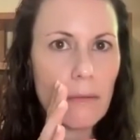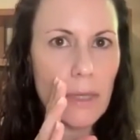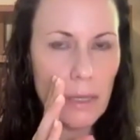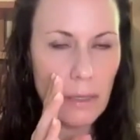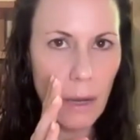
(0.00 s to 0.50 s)

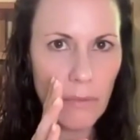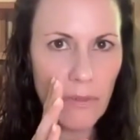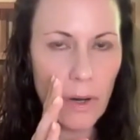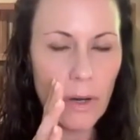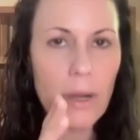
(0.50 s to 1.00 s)

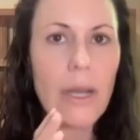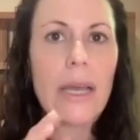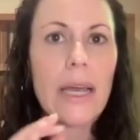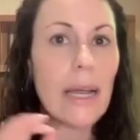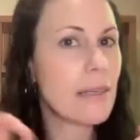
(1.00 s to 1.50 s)
discomfort.
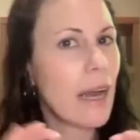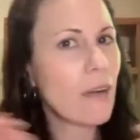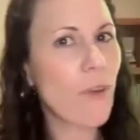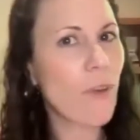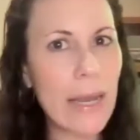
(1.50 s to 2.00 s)
It's not
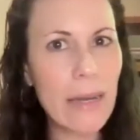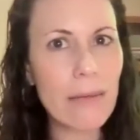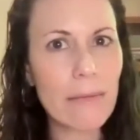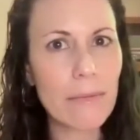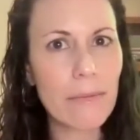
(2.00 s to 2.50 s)

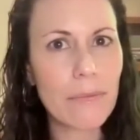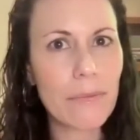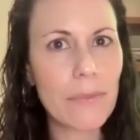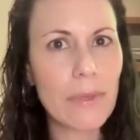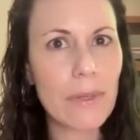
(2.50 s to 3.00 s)
right
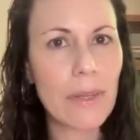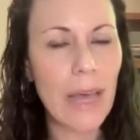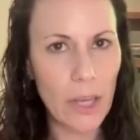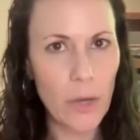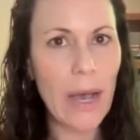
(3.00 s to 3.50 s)

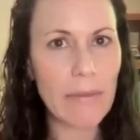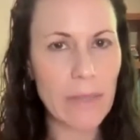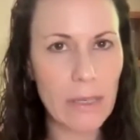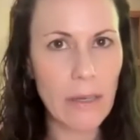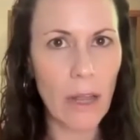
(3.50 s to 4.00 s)
that you have
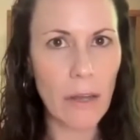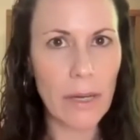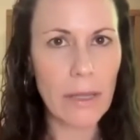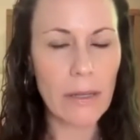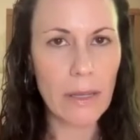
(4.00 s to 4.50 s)
to
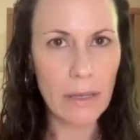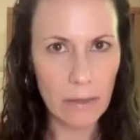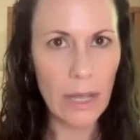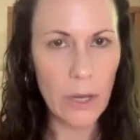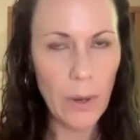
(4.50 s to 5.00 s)
tolerate
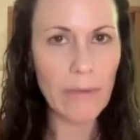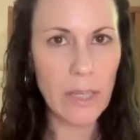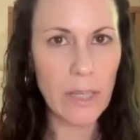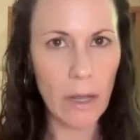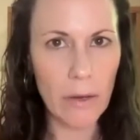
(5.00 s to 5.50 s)

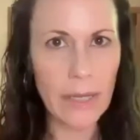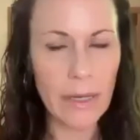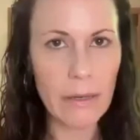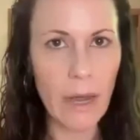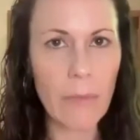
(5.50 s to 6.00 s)
the
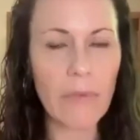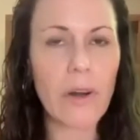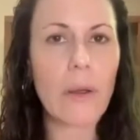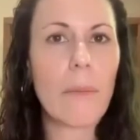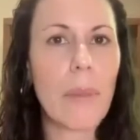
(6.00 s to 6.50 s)

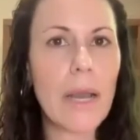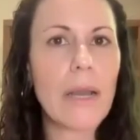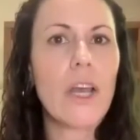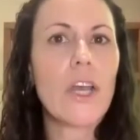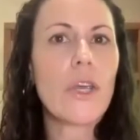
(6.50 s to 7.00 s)
discomfort, but
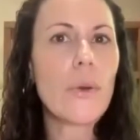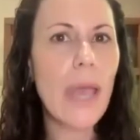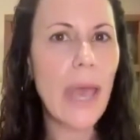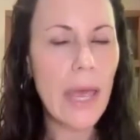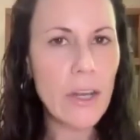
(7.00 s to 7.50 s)
you
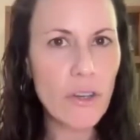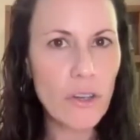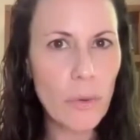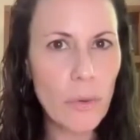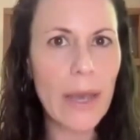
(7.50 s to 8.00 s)
can
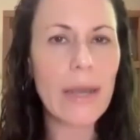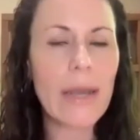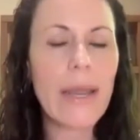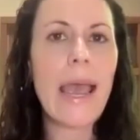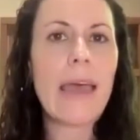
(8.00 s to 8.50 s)
do it.
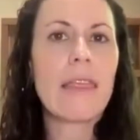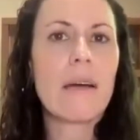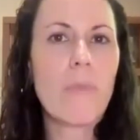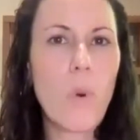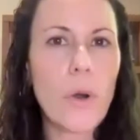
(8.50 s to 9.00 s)
And
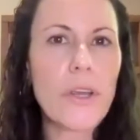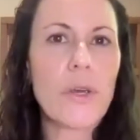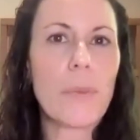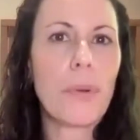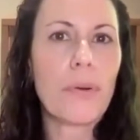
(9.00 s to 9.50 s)
the more
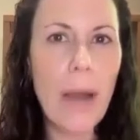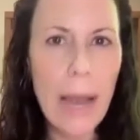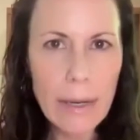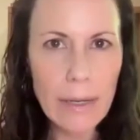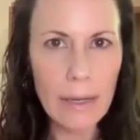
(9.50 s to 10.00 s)
you
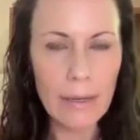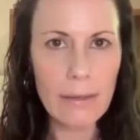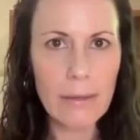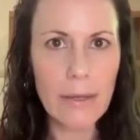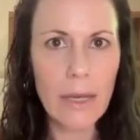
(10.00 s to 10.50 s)

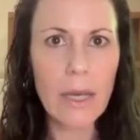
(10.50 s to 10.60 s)
practice